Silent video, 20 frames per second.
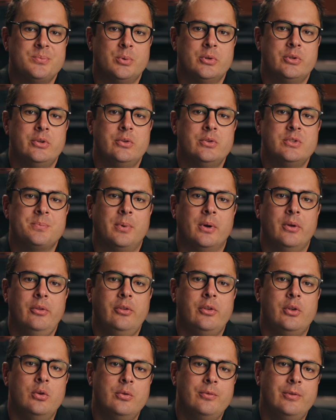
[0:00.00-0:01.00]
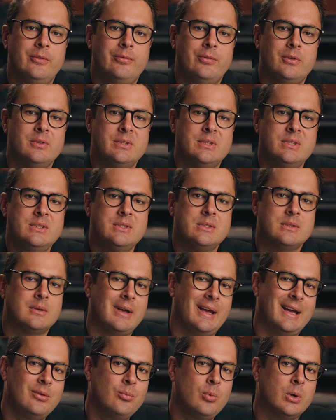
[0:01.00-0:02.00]
produce both UV filters
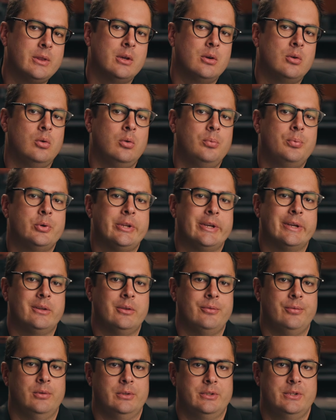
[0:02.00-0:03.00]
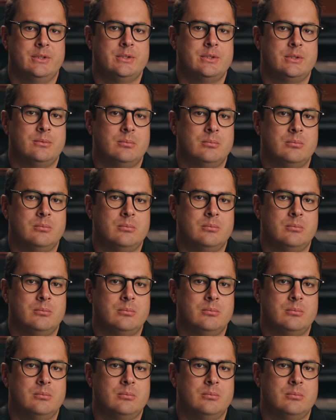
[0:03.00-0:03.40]
and what they call protector filters.